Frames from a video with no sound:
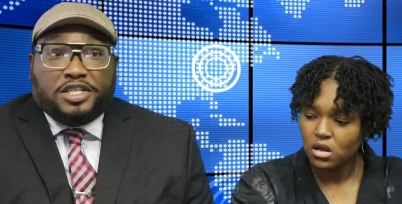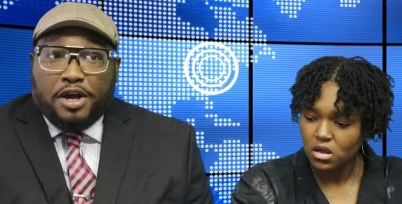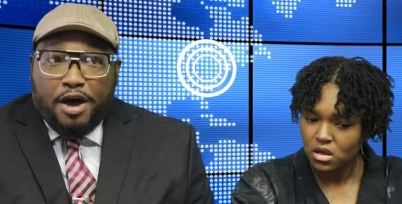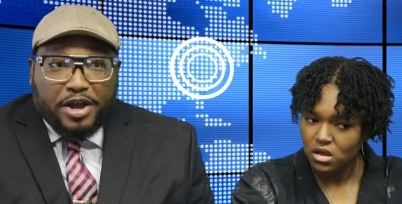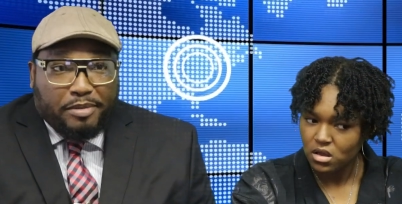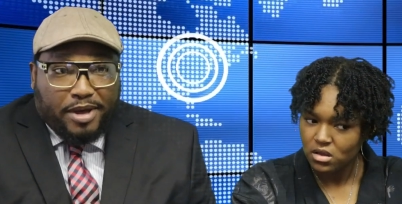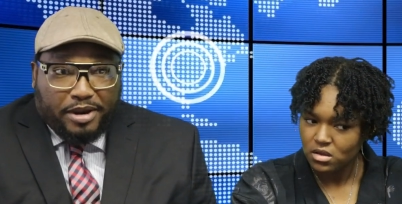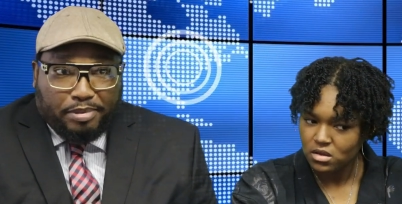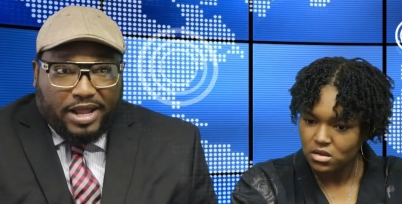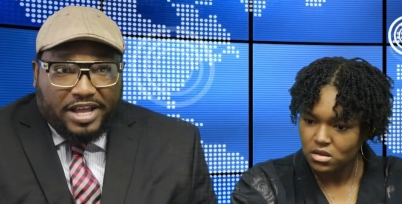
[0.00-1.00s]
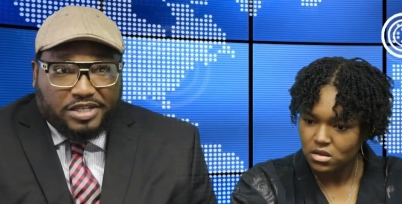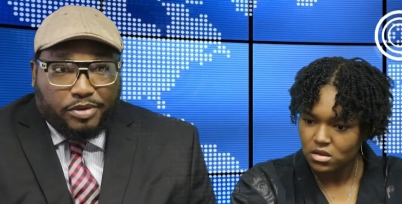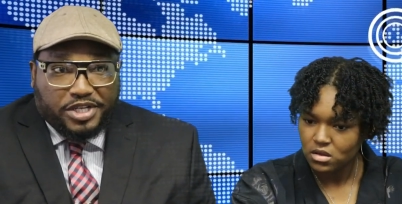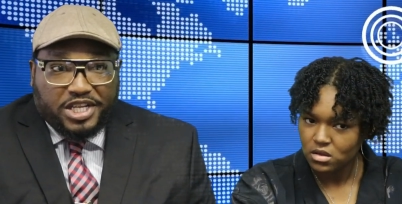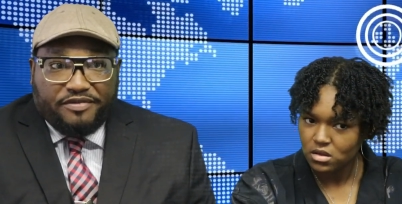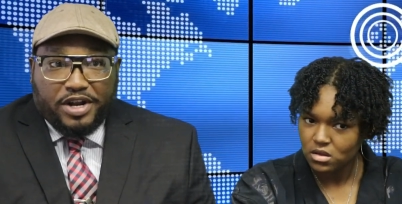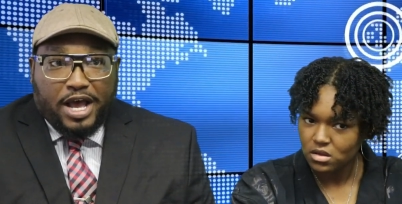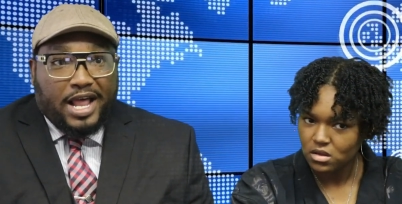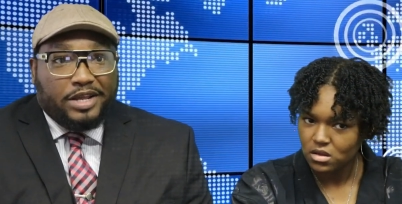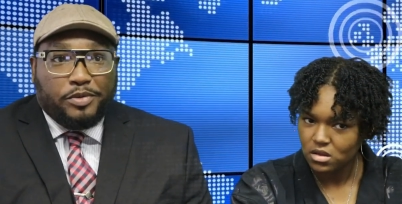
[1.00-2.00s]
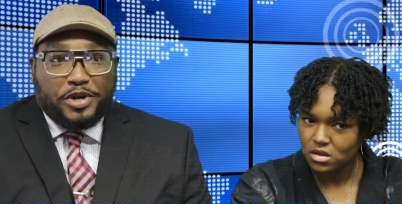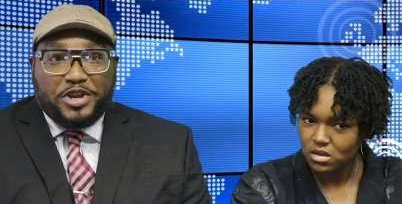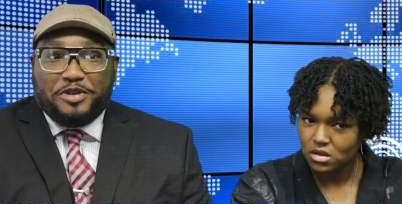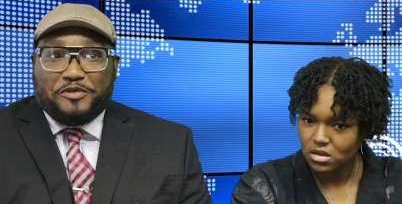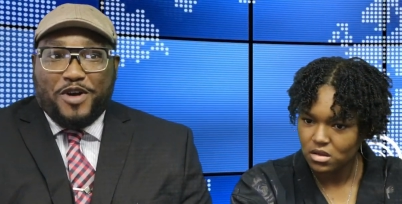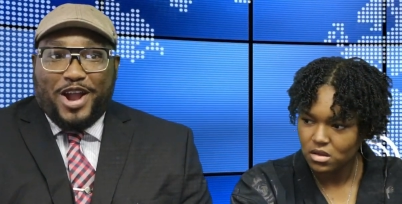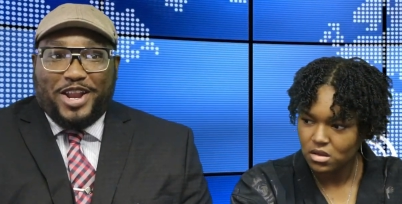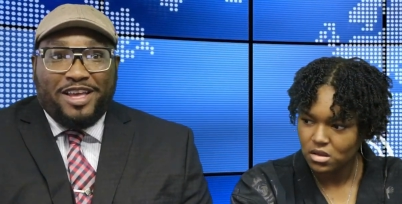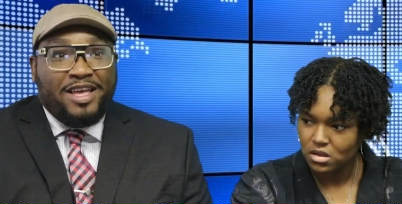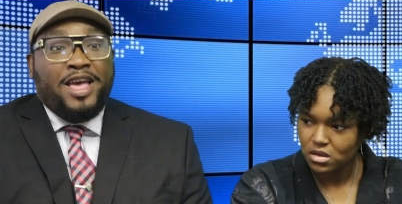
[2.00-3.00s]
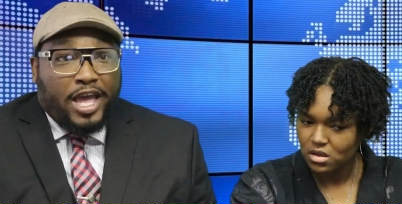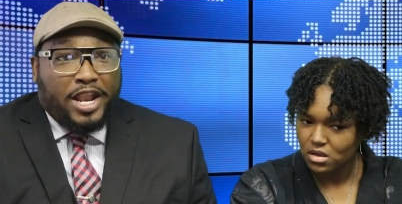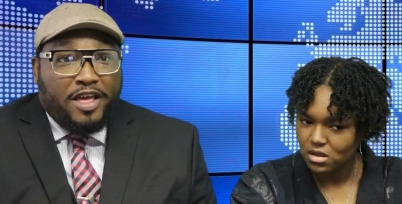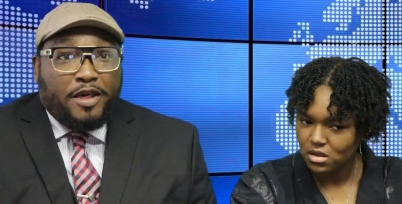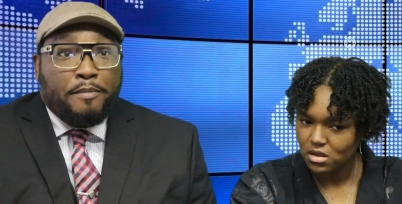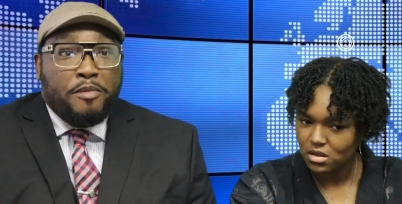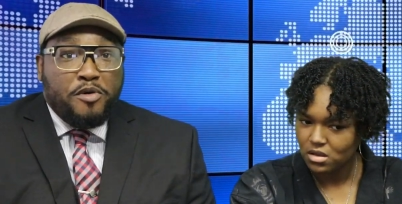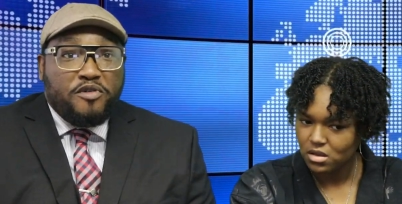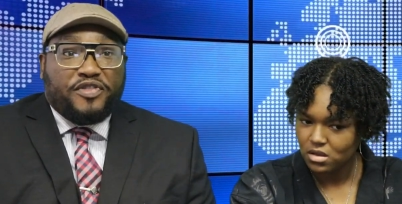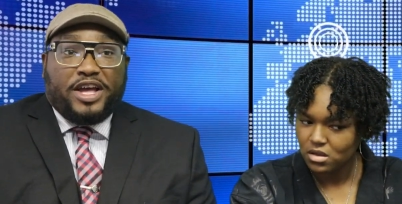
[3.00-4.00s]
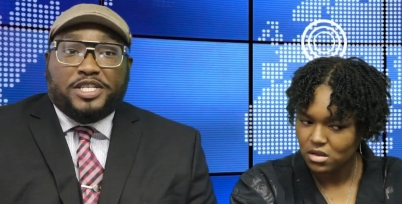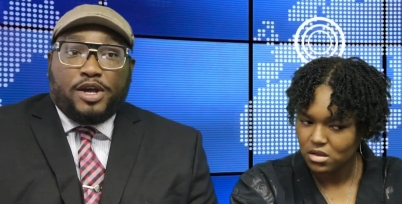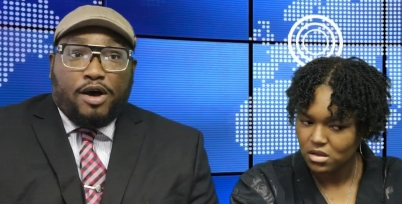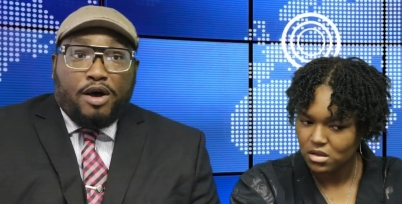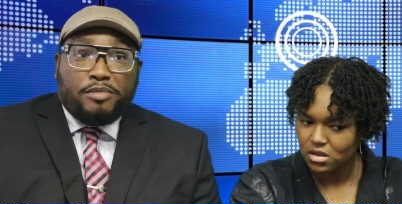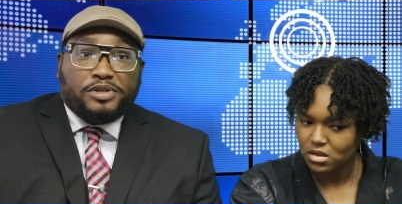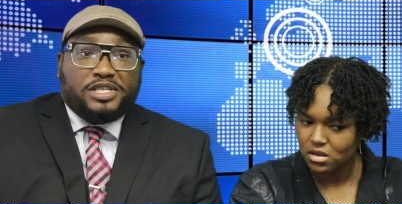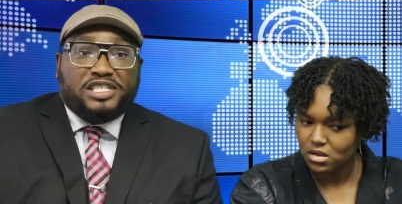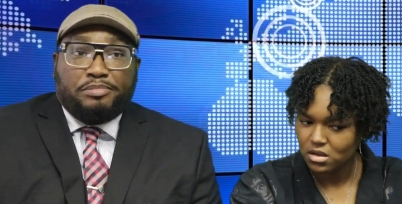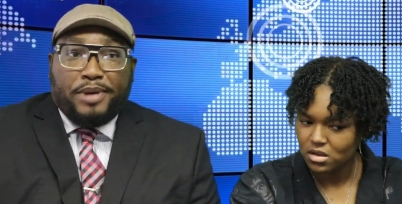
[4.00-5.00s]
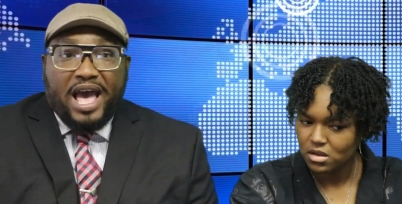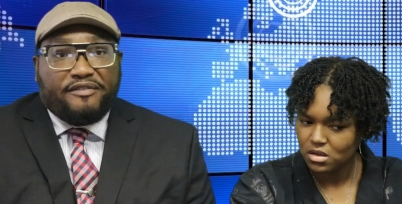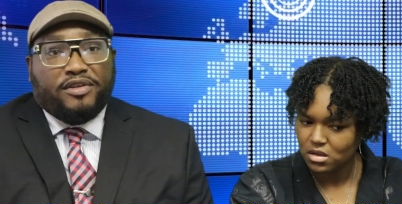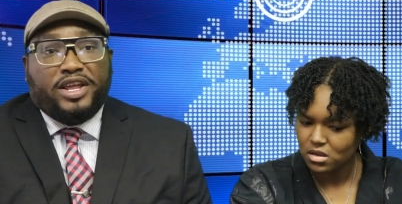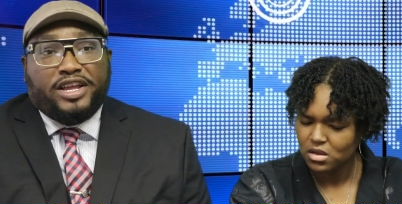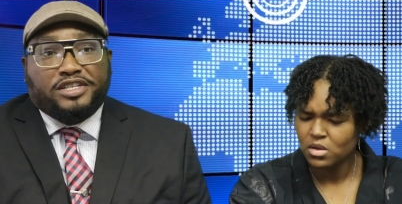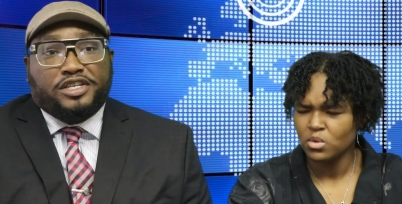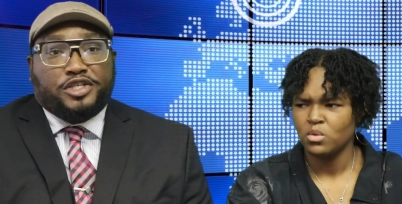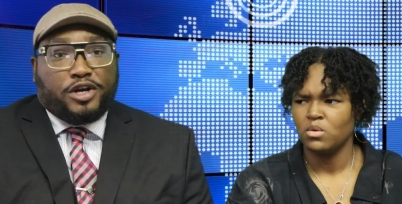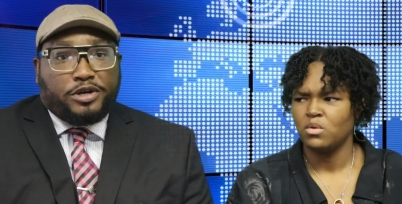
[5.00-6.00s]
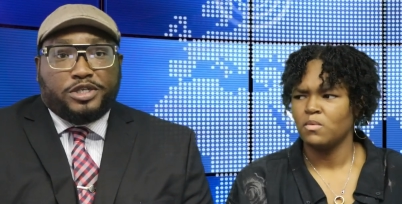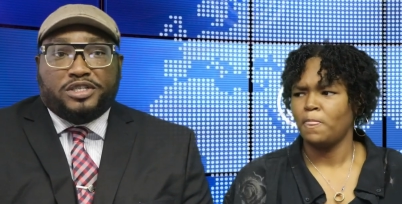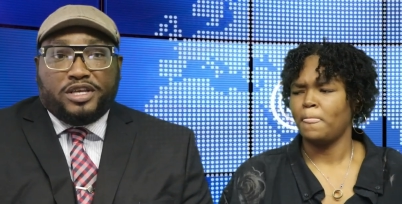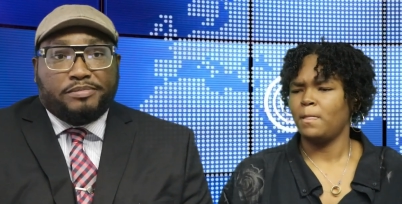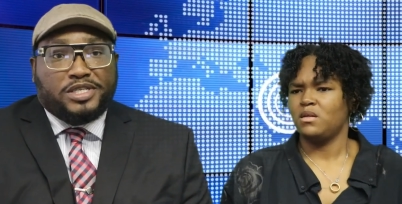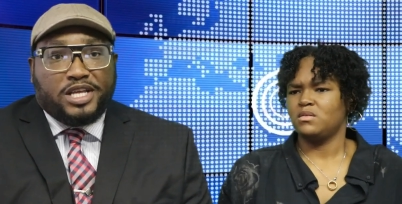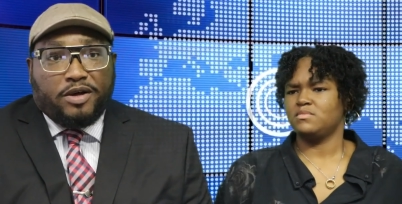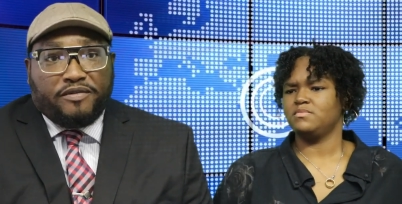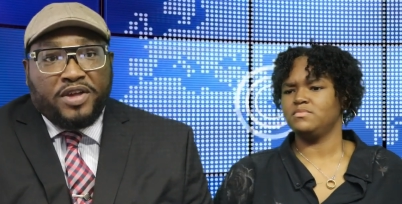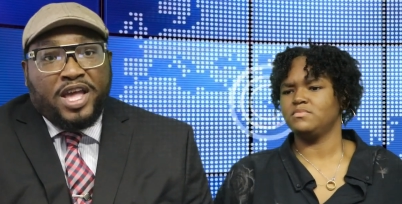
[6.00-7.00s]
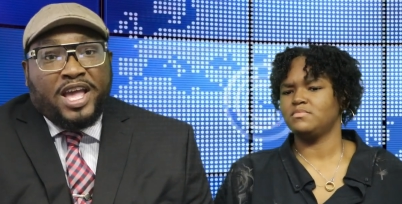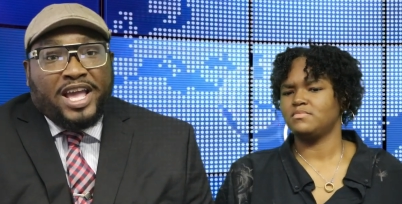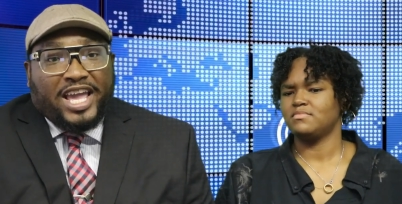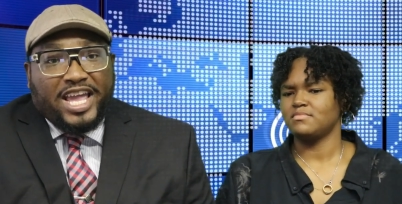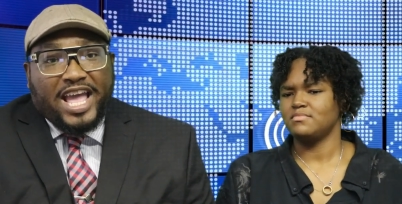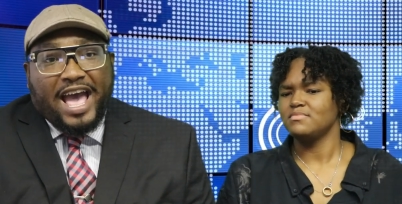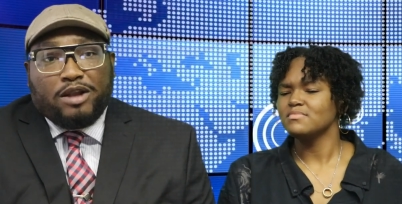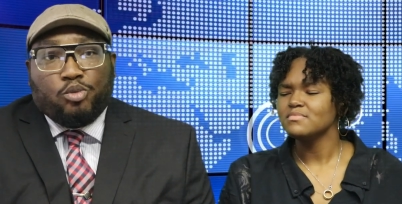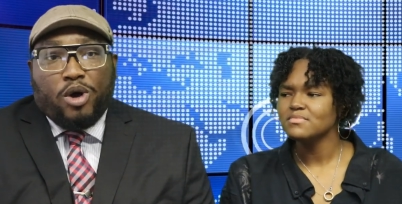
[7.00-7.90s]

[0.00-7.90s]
Speaker 1: Talk about a plot twist even Hollywood couldn't write. And in a move that's almost as baffling as the charges themselves, he had